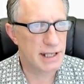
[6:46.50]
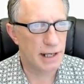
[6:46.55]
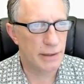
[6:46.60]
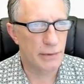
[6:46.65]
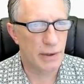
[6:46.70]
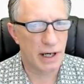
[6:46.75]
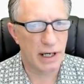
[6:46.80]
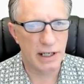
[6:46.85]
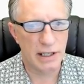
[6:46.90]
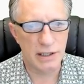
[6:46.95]
thing
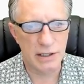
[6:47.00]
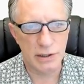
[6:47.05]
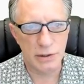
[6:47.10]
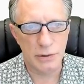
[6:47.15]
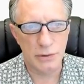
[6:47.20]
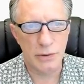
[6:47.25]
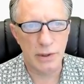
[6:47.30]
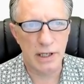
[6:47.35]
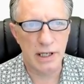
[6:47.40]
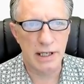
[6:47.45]
we're going to
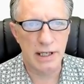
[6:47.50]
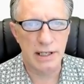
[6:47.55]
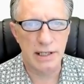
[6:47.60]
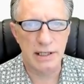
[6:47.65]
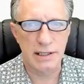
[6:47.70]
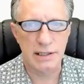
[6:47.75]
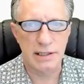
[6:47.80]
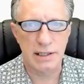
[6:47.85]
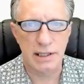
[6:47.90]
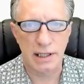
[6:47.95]
do
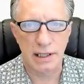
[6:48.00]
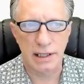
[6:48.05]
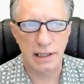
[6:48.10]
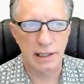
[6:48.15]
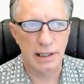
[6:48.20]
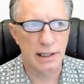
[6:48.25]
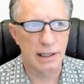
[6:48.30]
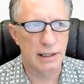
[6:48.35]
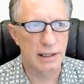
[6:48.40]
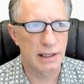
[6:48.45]
is, uh,